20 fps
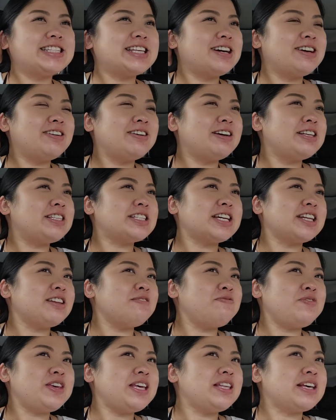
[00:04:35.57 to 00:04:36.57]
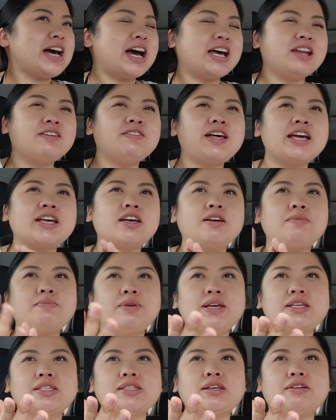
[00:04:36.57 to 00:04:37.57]
so it's gonna be kind of like a
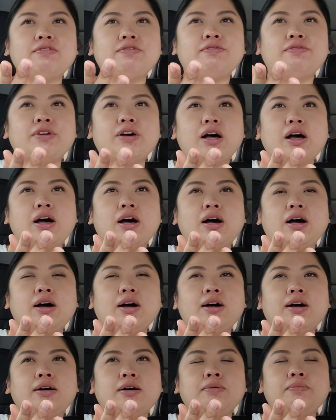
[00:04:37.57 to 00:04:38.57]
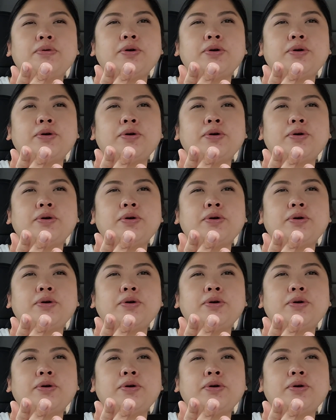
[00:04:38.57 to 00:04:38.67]
mix of uh,